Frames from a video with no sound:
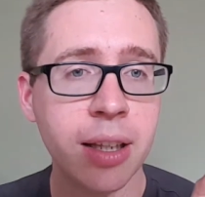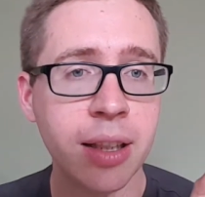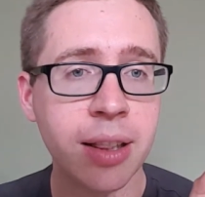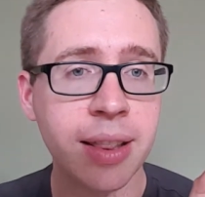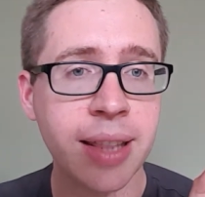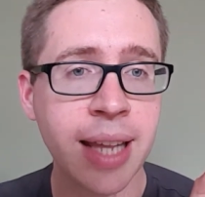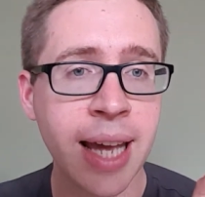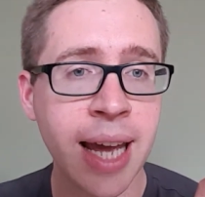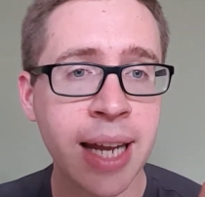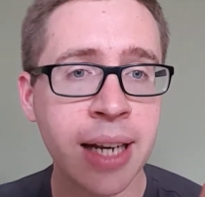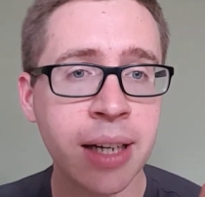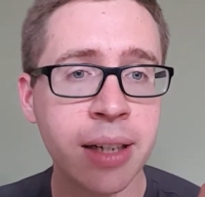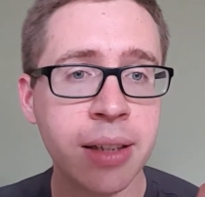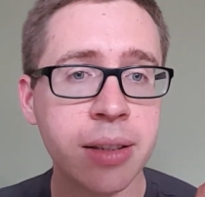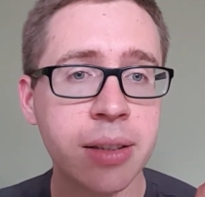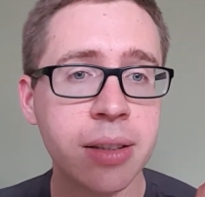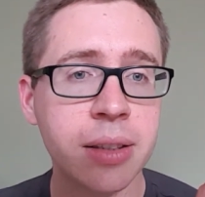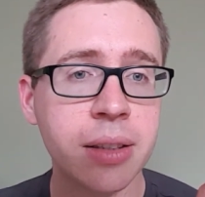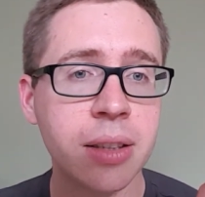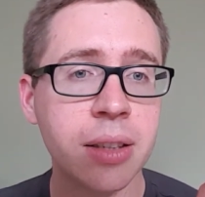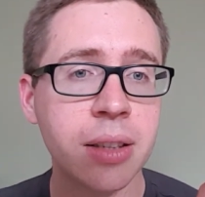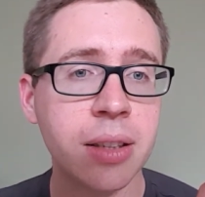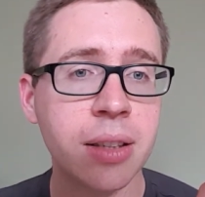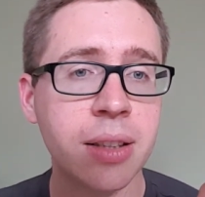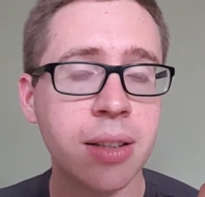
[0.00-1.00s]
Then
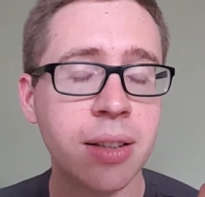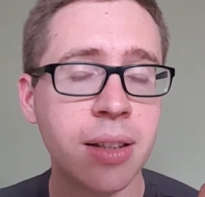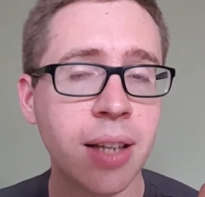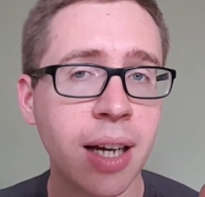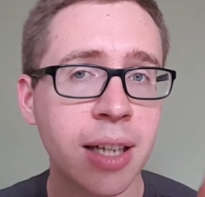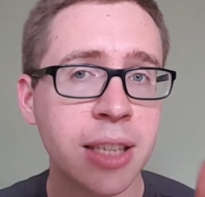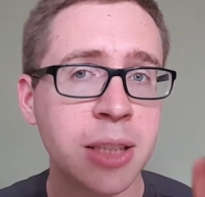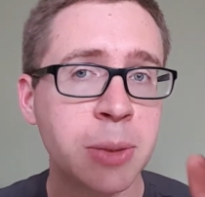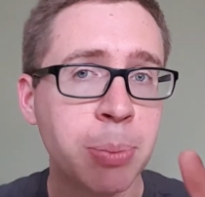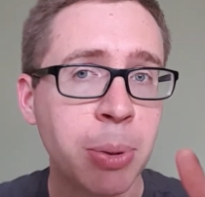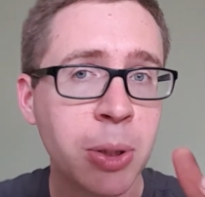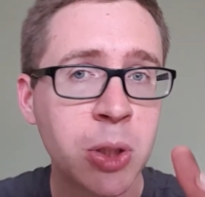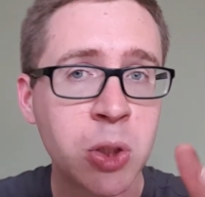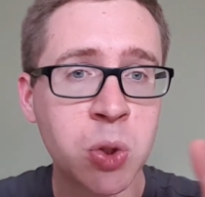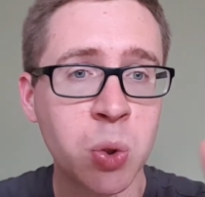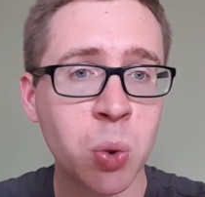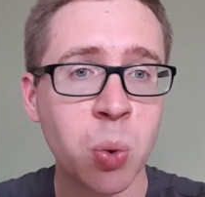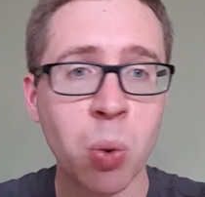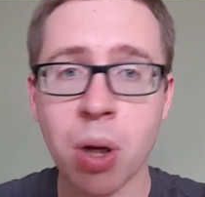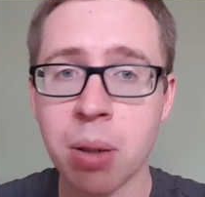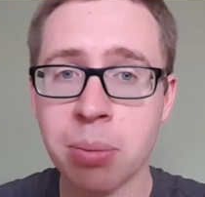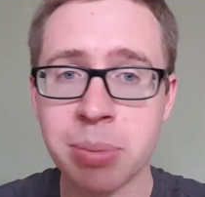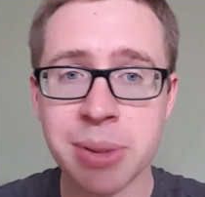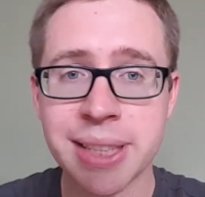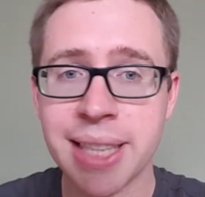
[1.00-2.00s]
I suppose
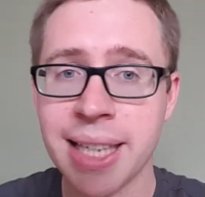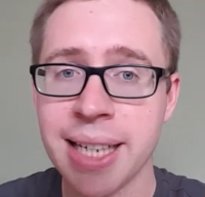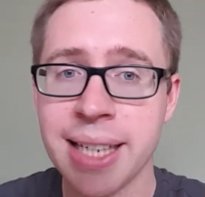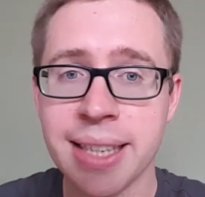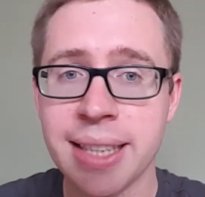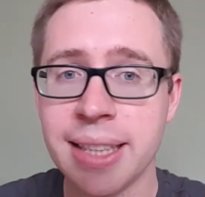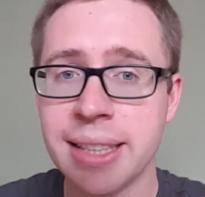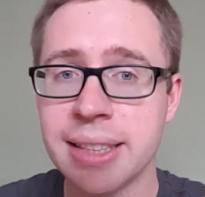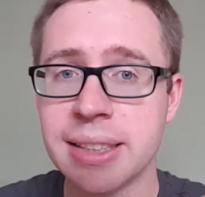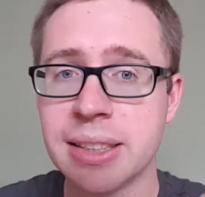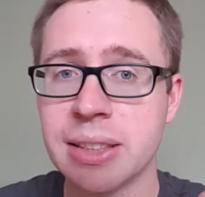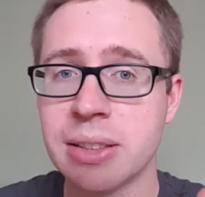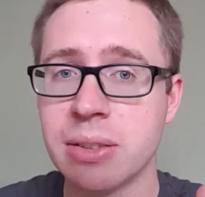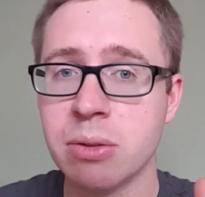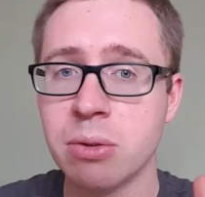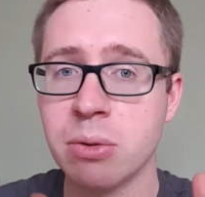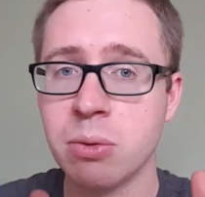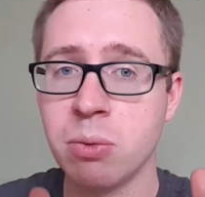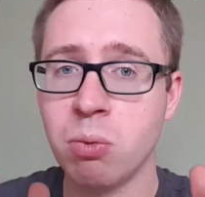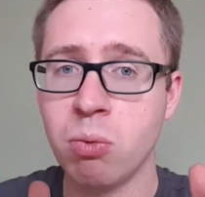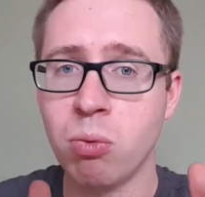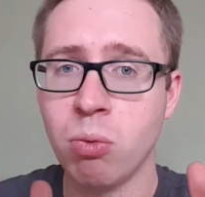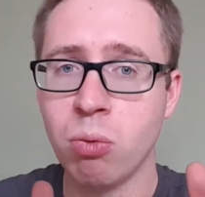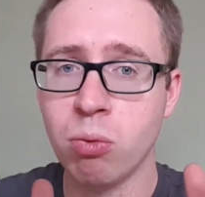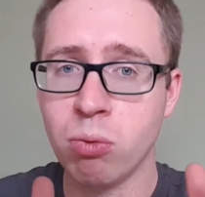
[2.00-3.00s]
all I'm saying is
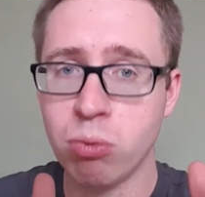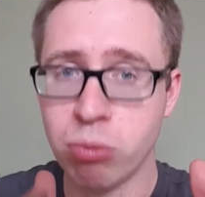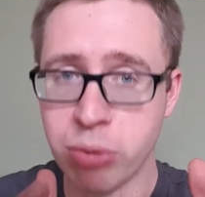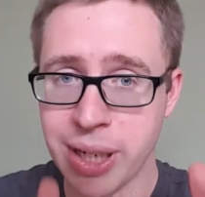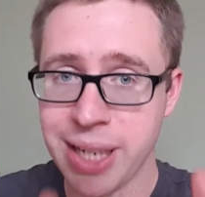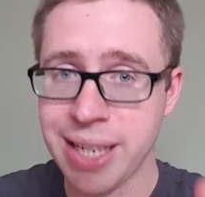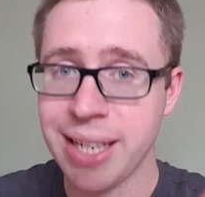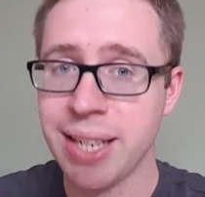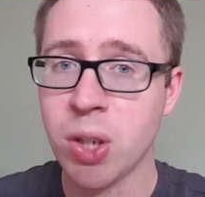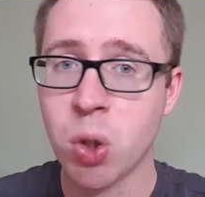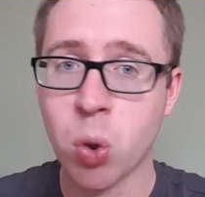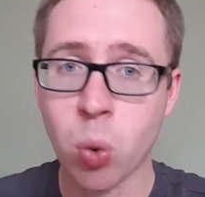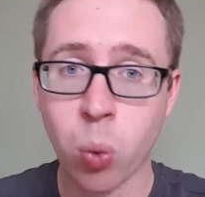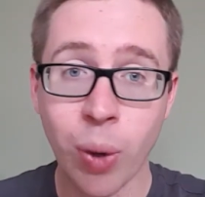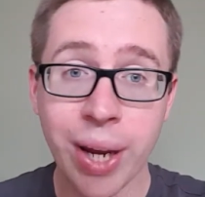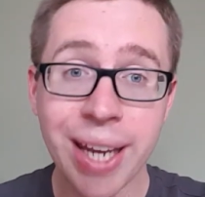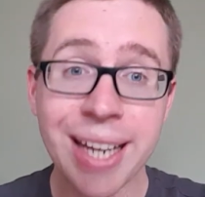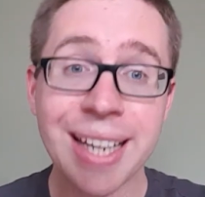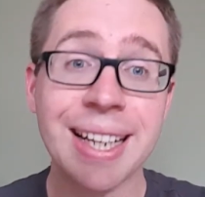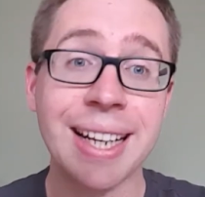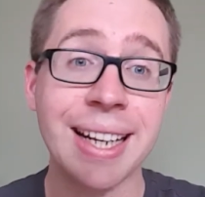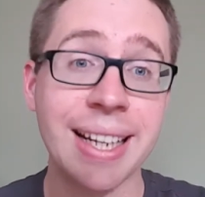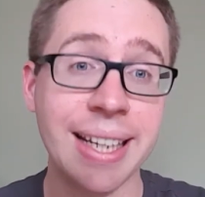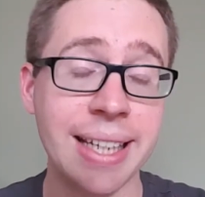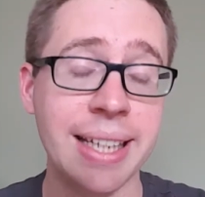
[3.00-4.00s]
read it
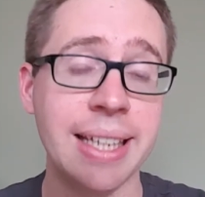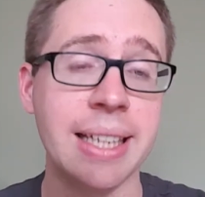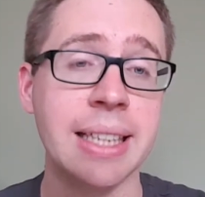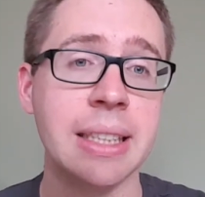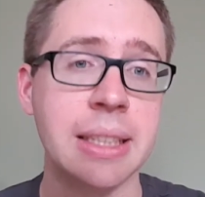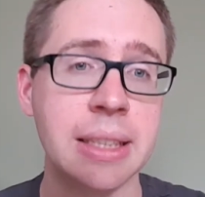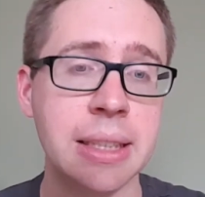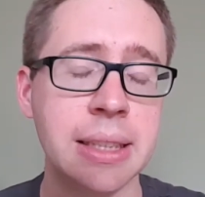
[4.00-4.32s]
quickly.